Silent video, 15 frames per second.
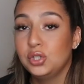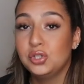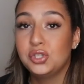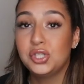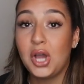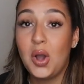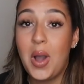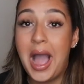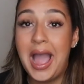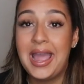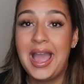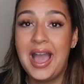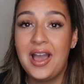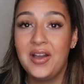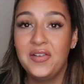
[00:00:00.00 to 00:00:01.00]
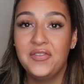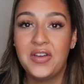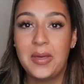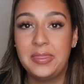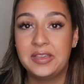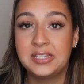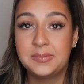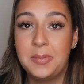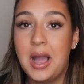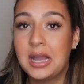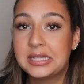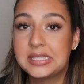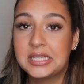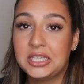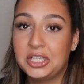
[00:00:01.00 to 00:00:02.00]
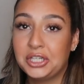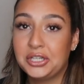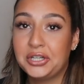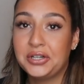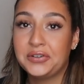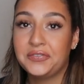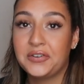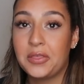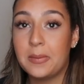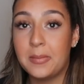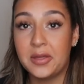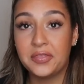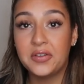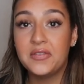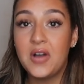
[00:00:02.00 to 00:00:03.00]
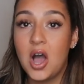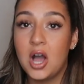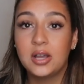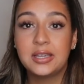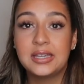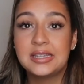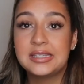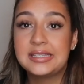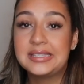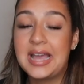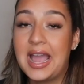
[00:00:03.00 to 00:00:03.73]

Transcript: So I have this box here for the month of August.